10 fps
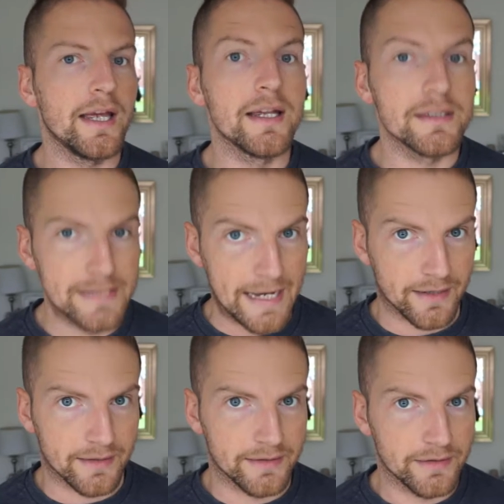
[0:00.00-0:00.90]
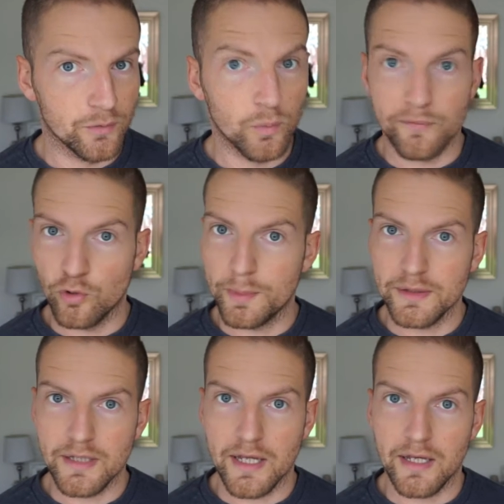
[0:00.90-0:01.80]
Exactly. We've all
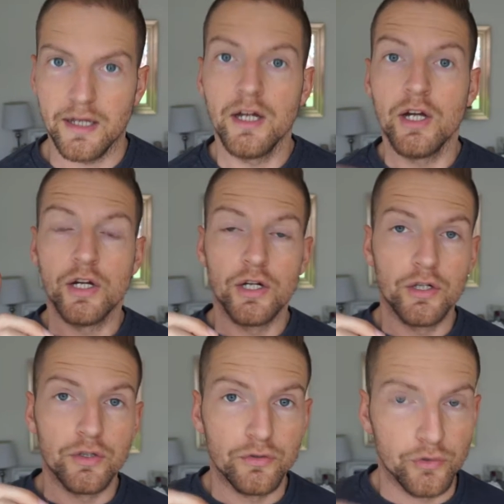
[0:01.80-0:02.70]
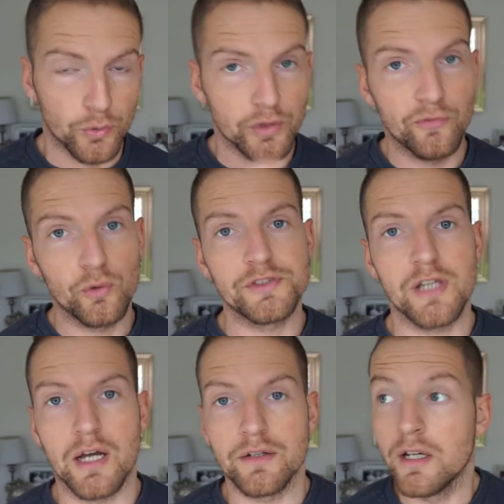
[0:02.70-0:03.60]
been there. Do what you've always
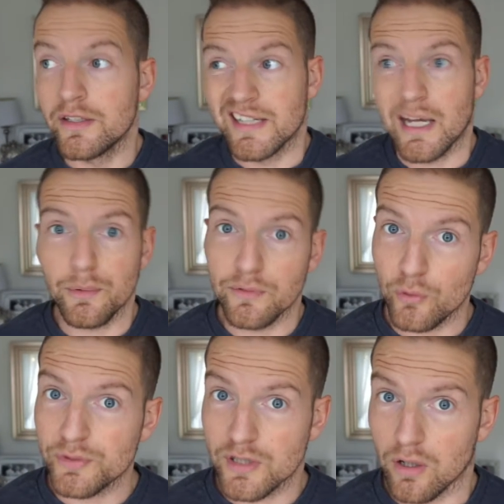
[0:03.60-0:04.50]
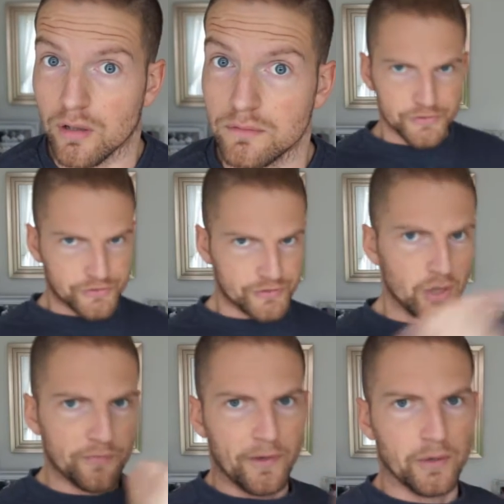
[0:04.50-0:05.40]
done, you get what you've always got.
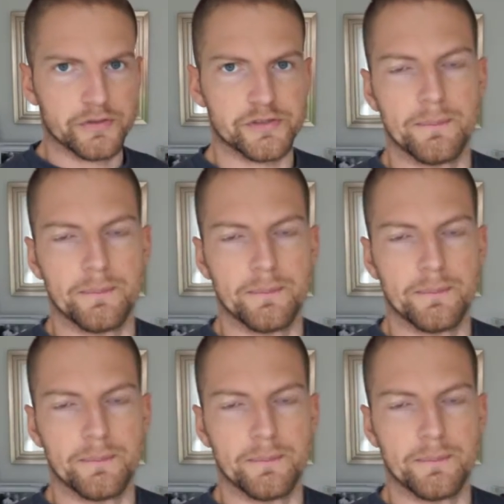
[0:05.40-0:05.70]
So folks,